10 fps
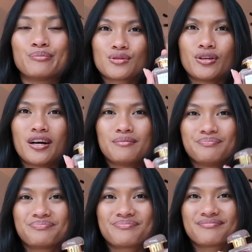So yeah,
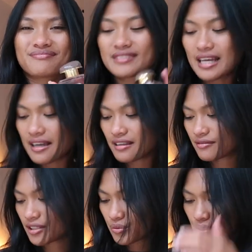I love
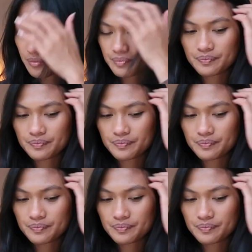this one.